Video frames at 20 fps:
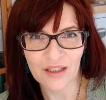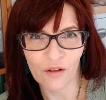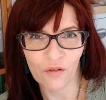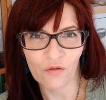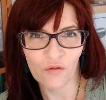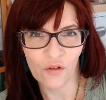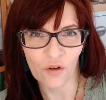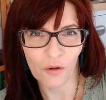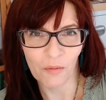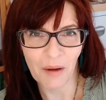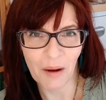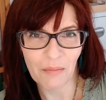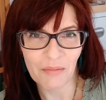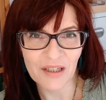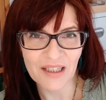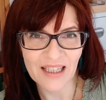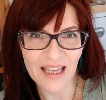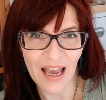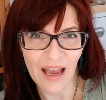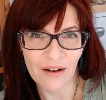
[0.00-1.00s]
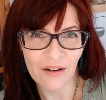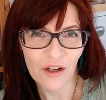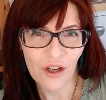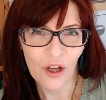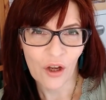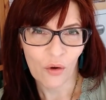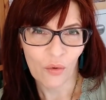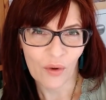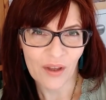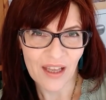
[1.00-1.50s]
that full members get
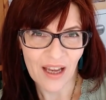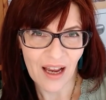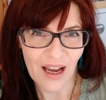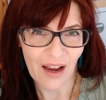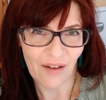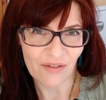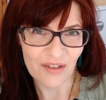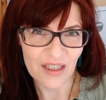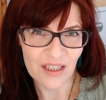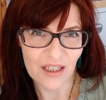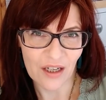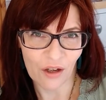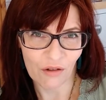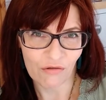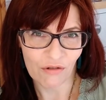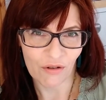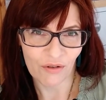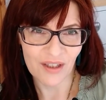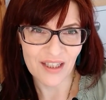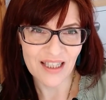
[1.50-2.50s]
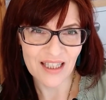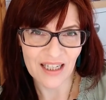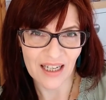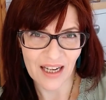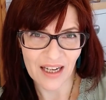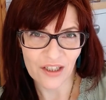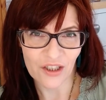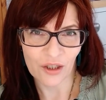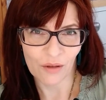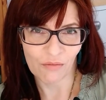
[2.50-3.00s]
without having to go through the
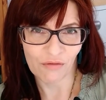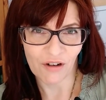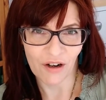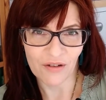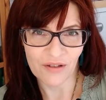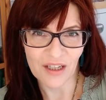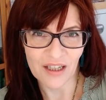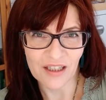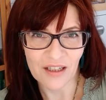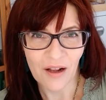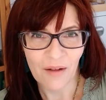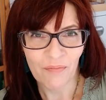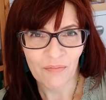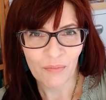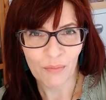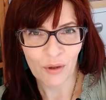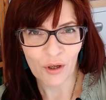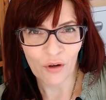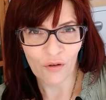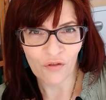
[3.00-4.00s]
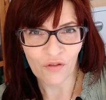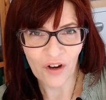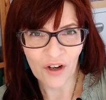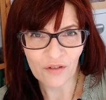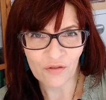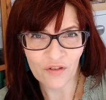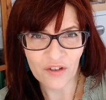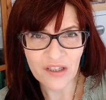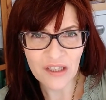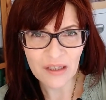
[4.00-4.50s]
selection process. But you'll
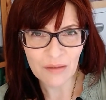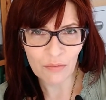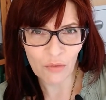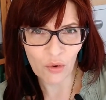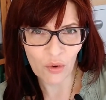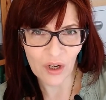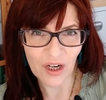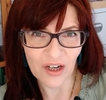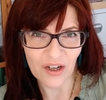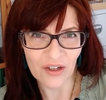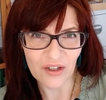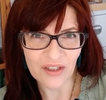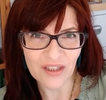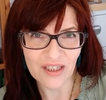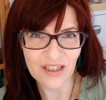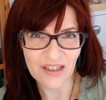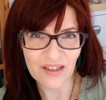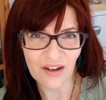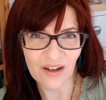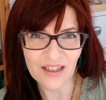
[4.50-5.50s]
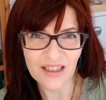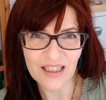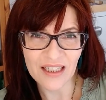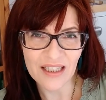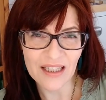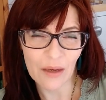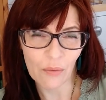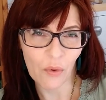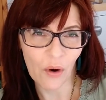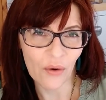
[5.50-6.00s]
find for smaller art societies
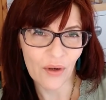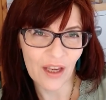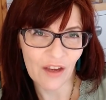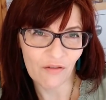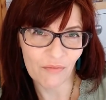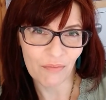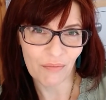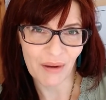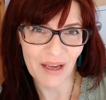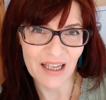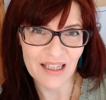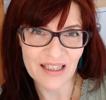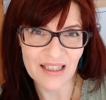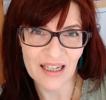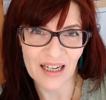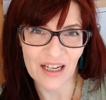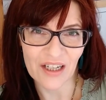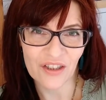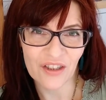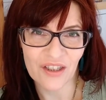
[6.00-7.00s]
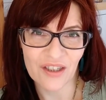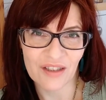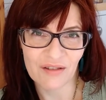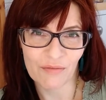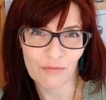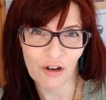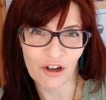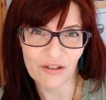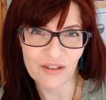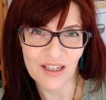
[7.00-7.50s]
there won't even be a
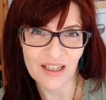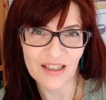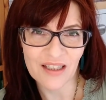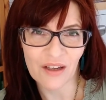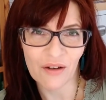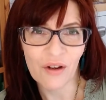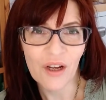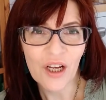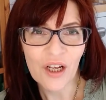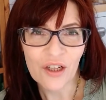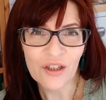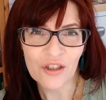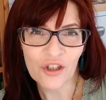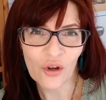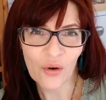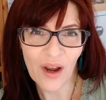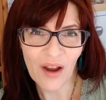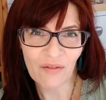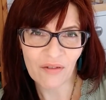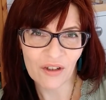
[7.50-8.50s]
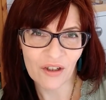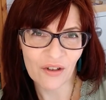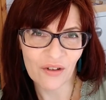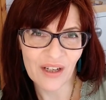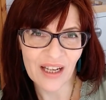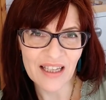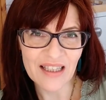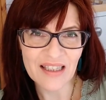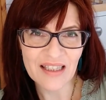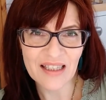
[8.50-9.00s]
selections process. So do have a
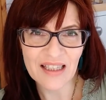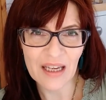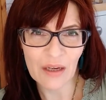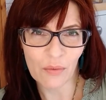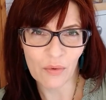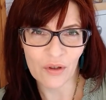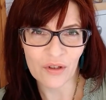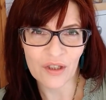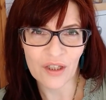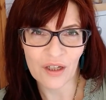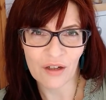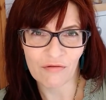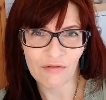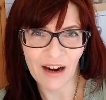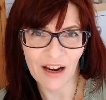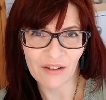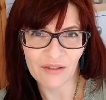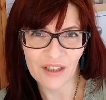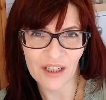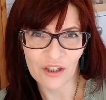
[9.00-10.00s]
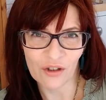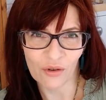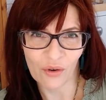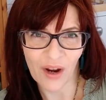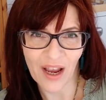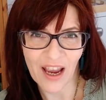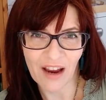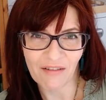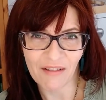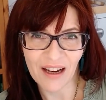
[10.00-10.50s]
look and see what's around in
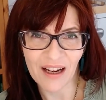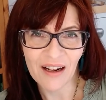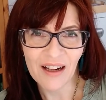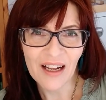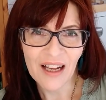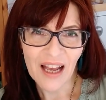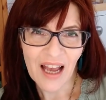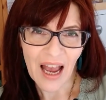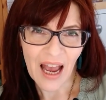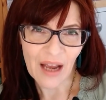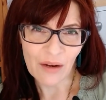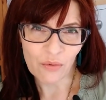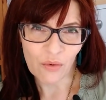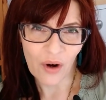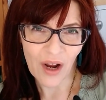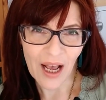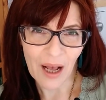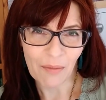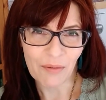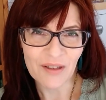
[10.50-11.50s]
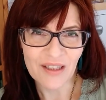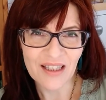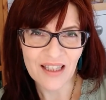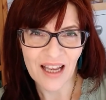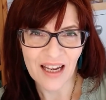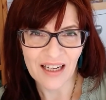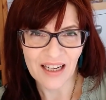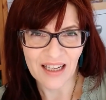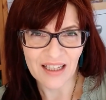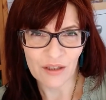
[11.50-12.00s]
your area. And what happens
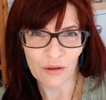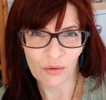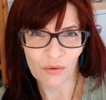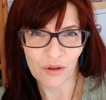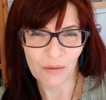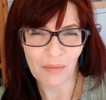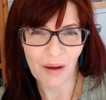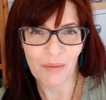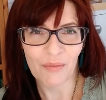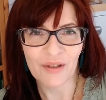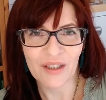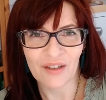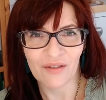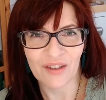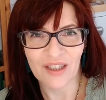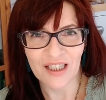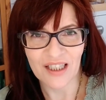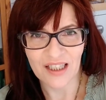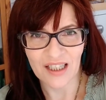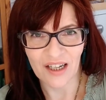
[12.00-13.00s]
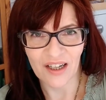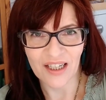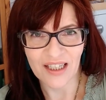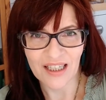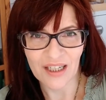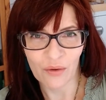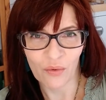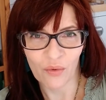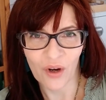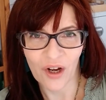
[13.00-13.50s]
then is all the members of the
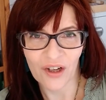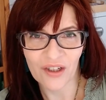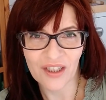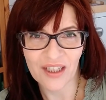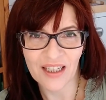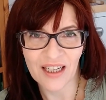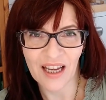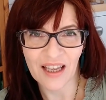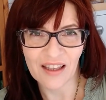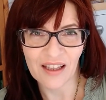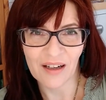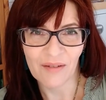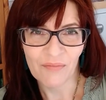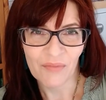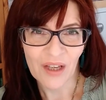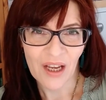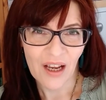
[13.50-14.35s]
society work together.